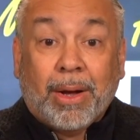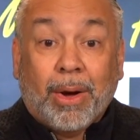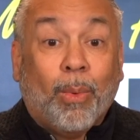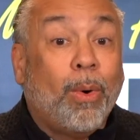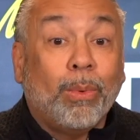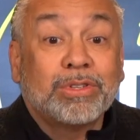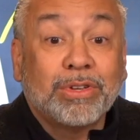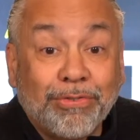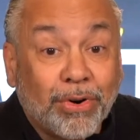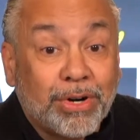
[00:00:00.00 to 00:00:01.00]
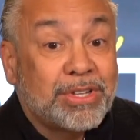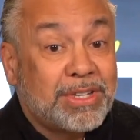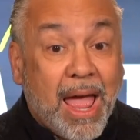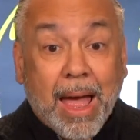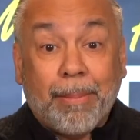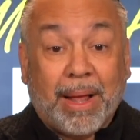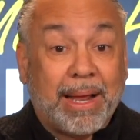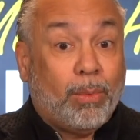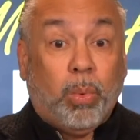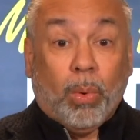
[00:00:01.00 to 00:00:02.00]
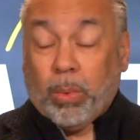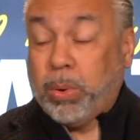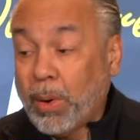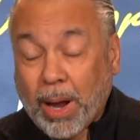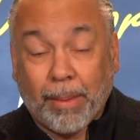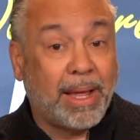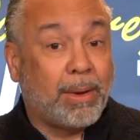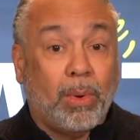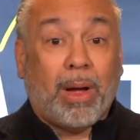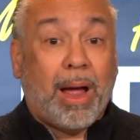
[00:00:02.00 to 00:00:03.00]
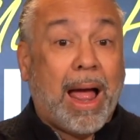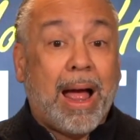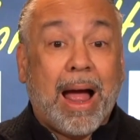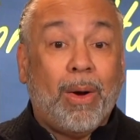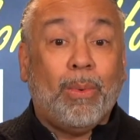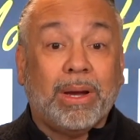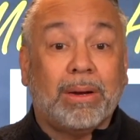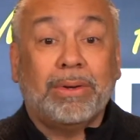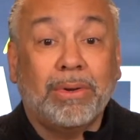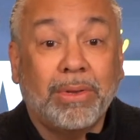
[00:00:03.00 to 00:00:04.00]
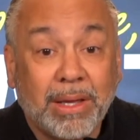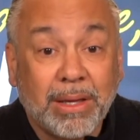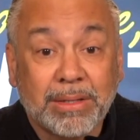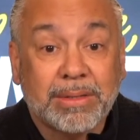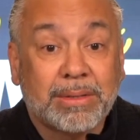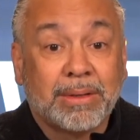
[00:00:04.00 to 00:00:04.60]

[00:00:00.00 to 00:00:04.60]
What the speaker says: What was the first step? Like, I'm like, well, how are we going to do this?